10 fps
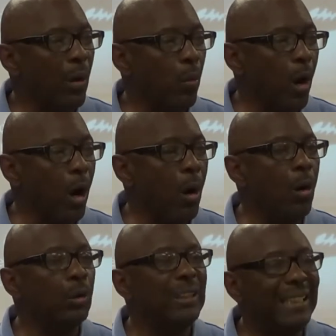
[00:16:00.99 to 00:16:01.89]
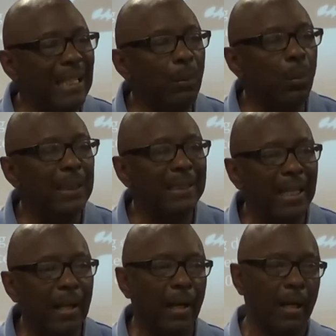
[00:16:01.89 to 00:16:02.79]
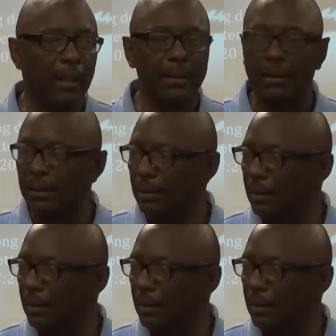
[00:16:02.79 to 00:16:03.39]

went wrong deep within us.